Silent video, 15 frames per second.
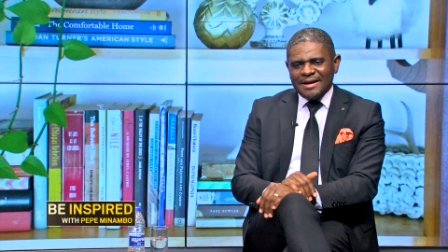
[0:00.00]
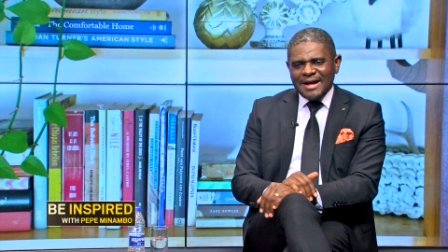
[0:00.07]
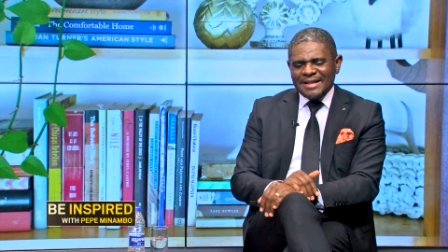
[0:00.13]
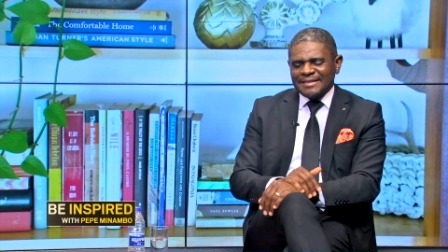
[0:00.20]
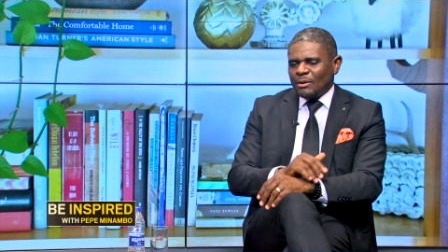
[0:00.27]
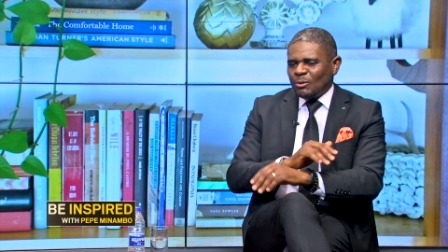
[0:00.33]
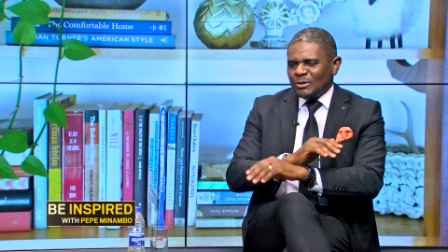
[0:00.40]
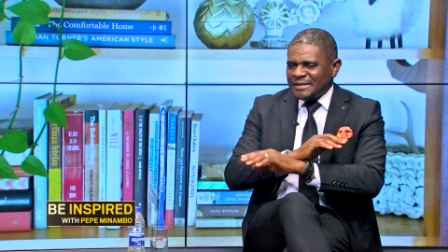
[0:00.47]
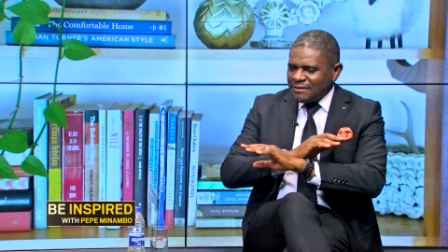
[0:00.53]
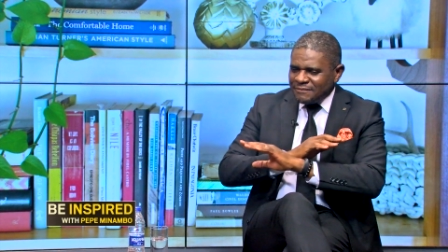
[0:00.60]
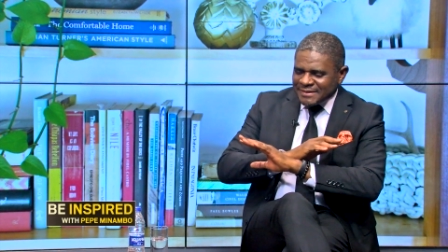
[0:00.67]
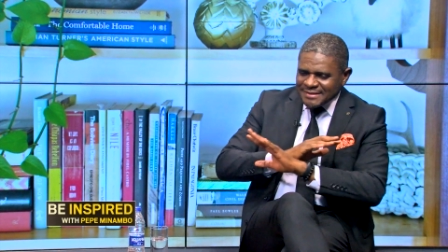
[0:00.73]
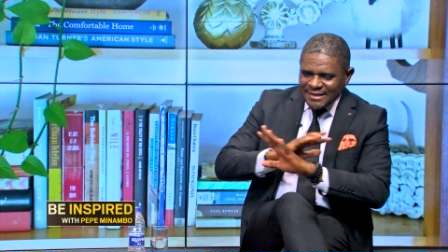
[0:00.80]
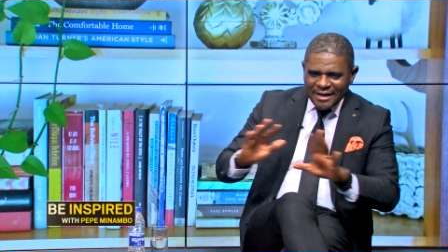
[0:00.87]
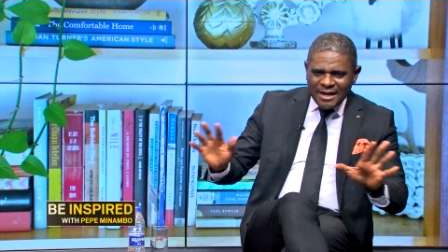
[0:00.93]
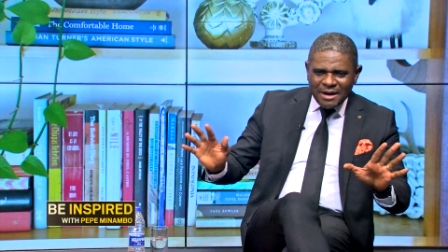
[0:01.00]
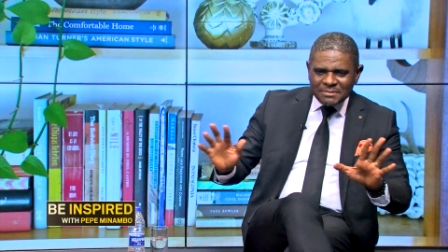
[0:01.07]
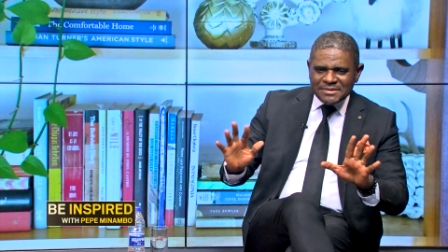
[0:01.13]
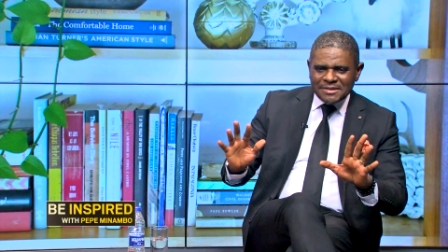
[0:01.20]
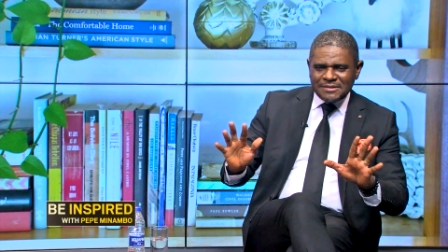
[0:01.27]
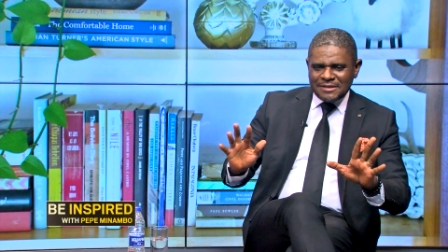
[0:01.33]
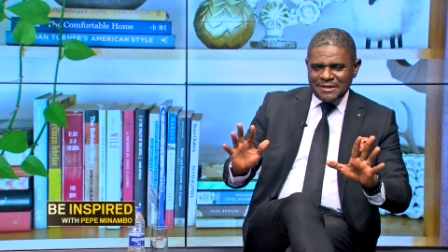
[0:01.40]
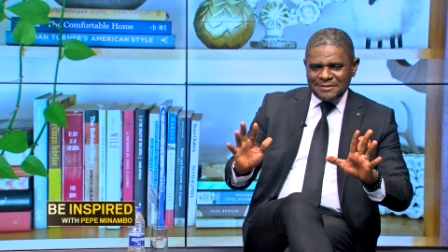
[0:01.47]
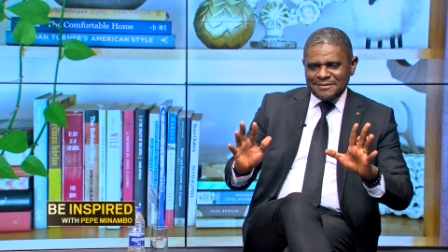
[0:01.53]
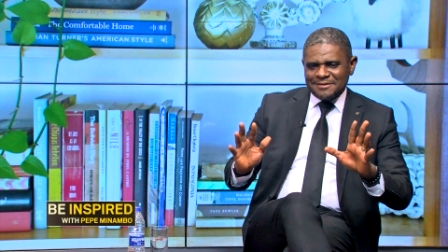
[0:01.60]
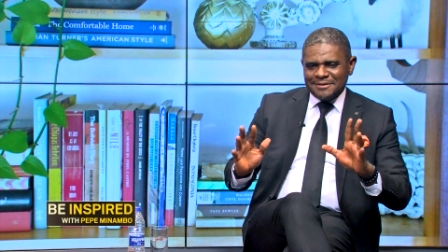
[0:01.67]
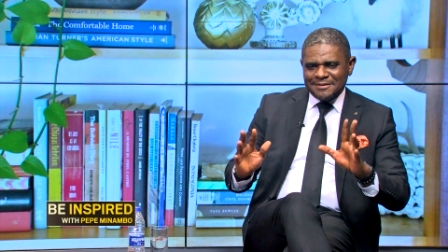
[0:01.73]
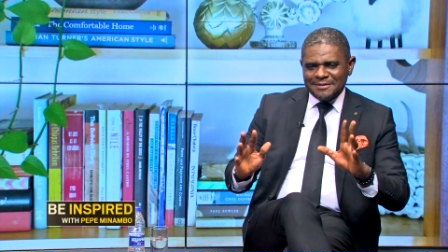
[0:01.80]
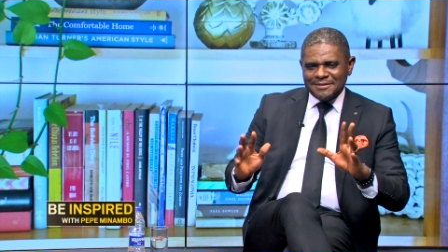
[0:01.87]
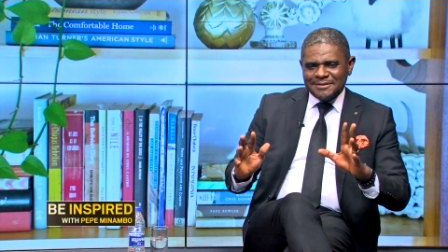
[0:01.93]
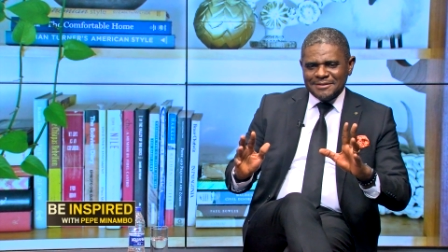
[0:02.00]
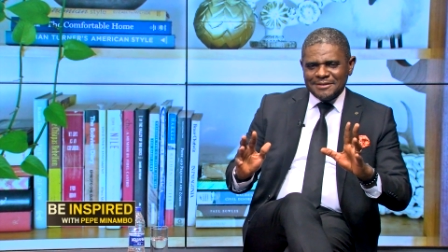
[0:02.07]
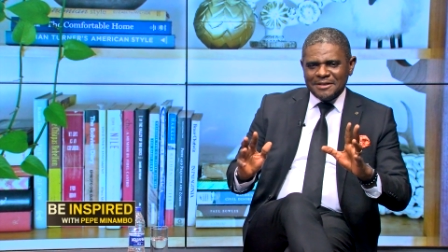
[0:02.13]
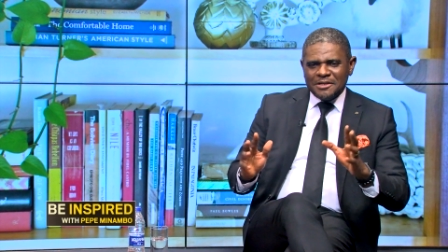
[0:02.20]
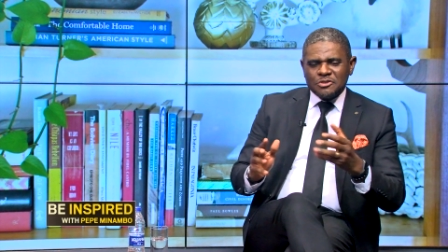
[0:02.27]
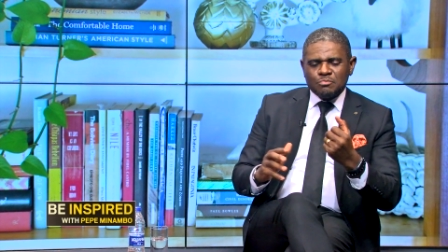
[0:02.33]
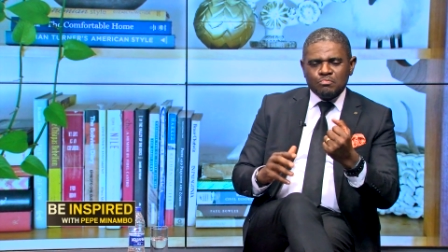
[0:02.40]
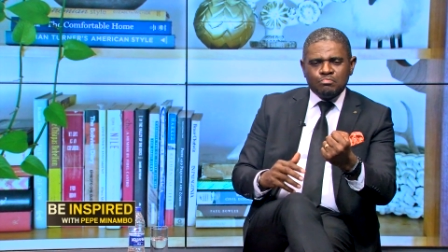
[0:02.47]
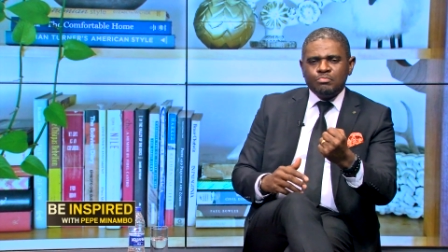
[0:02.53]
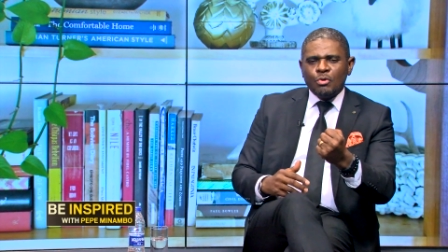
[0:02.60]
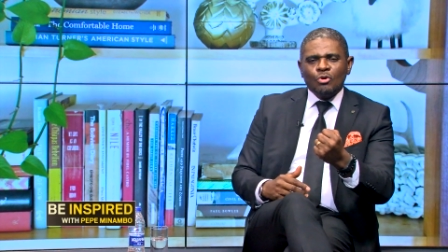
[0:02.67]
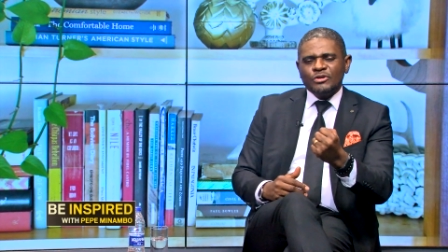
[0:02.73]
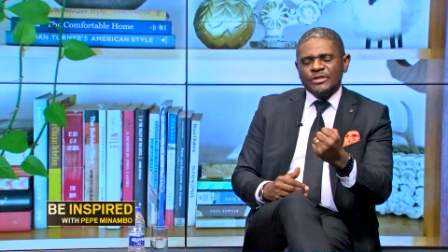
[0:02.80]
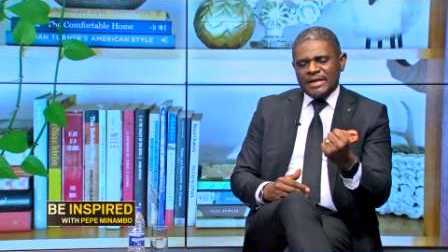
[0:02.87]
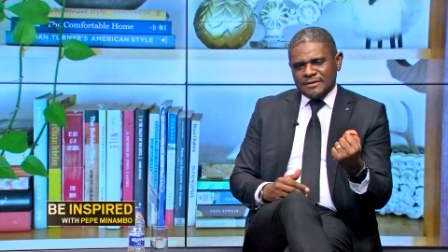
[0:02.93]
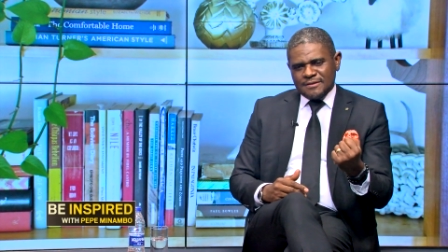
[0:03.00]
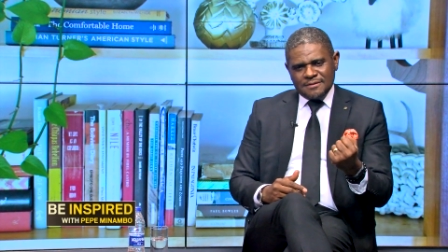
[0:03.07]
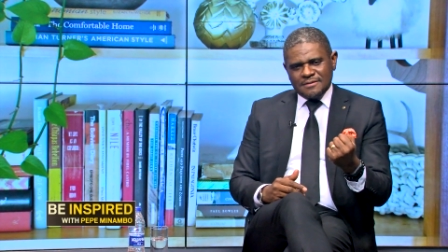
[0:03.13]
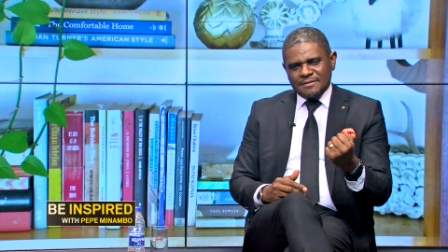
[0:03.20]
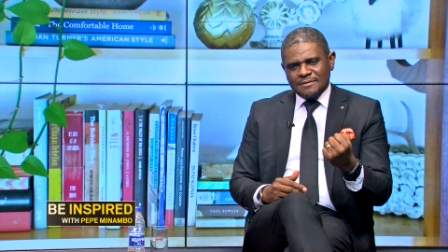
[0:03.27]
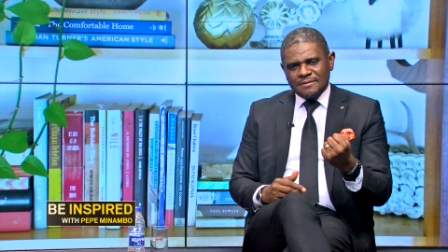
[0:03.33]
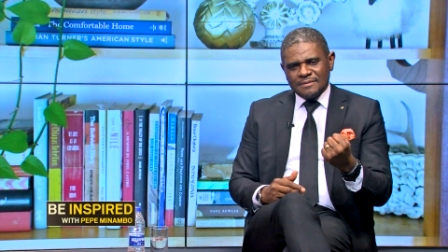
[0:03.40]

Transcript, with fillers: under whatever circumstances is boldness.